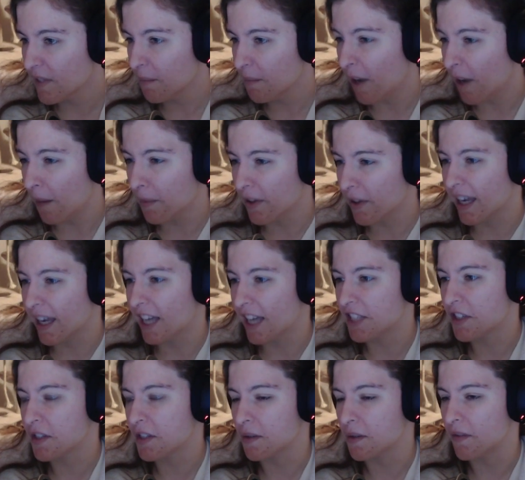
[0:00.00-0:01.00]
Popular
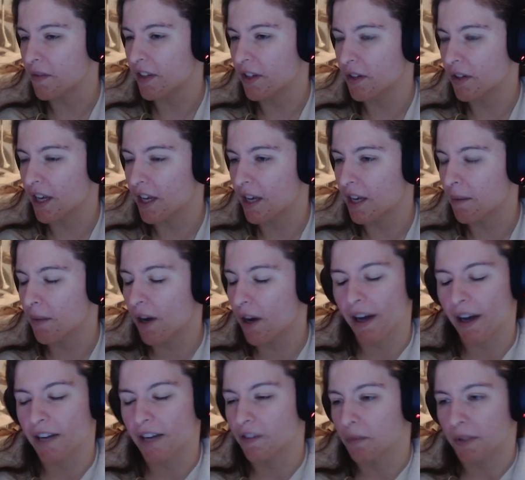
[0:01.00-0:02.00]
catchers in the video game. Oh,
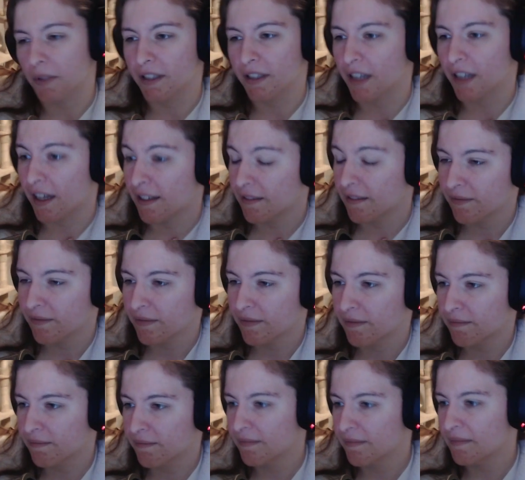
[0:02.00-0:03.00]
I never played that.
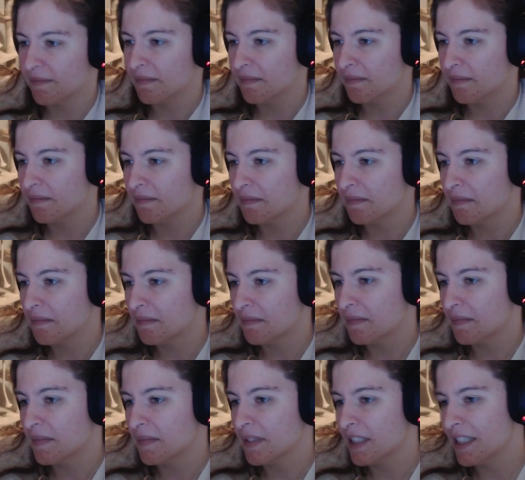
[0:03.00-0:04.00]

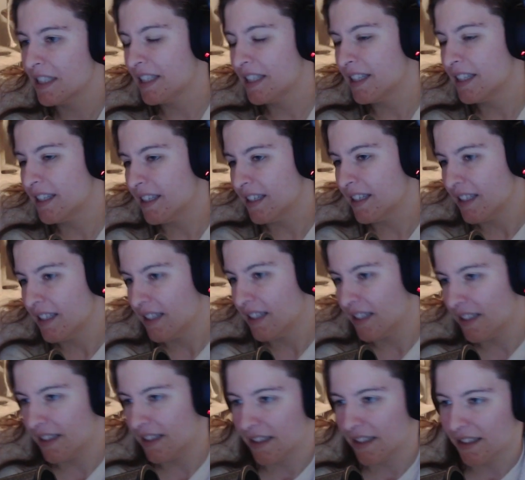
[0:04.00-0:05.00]

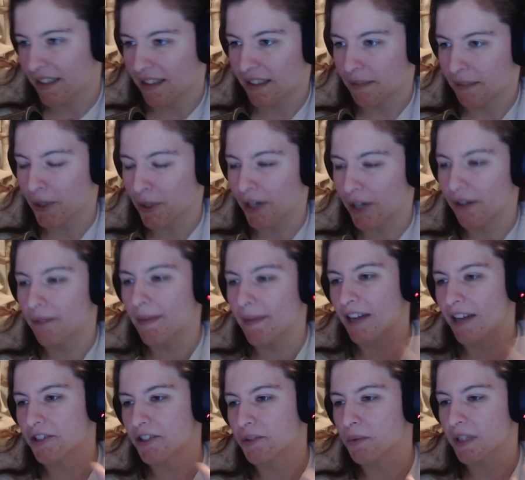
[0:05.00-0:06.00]
I'm trying to
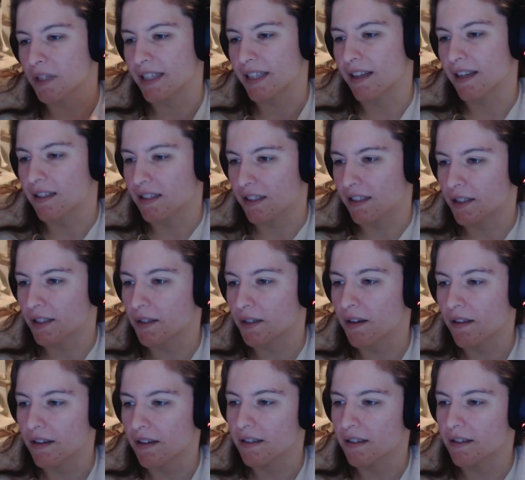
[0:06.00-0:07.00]
imagine what it sounds like, though. I
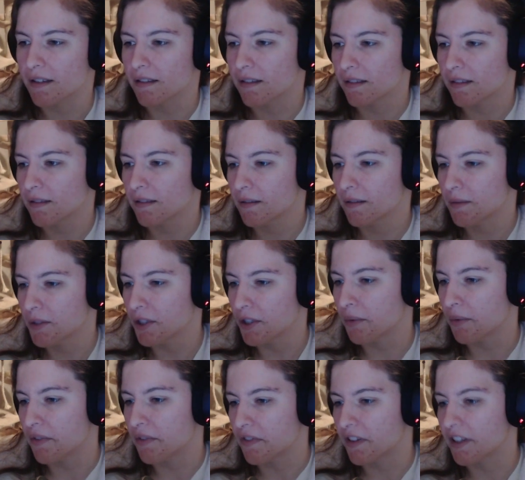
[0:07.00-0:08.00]
think it's, I'm sure
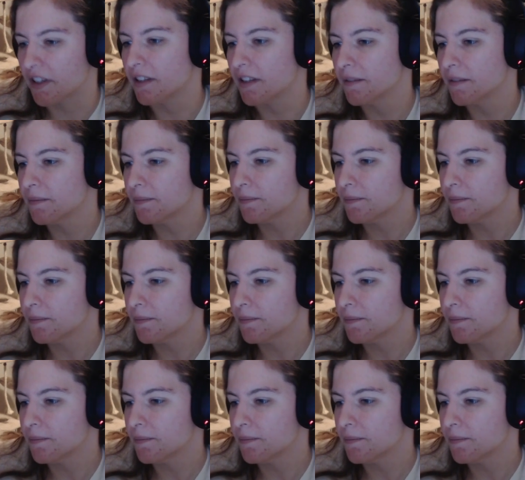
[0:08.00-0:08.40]
it'll be funny.